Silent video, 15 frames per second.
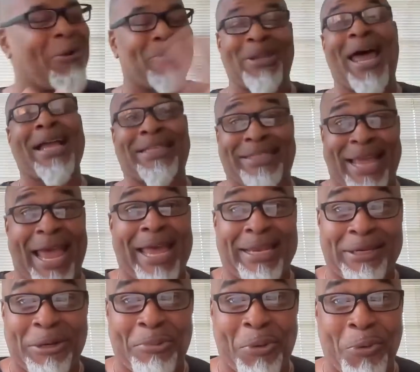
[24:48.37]
I don't like that.
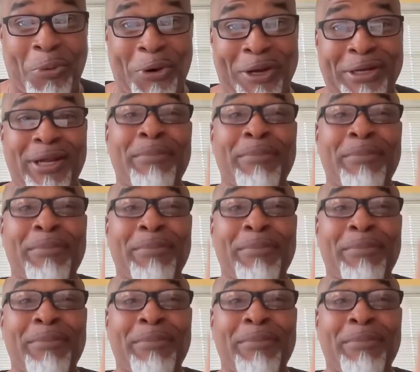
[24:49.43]
Number one.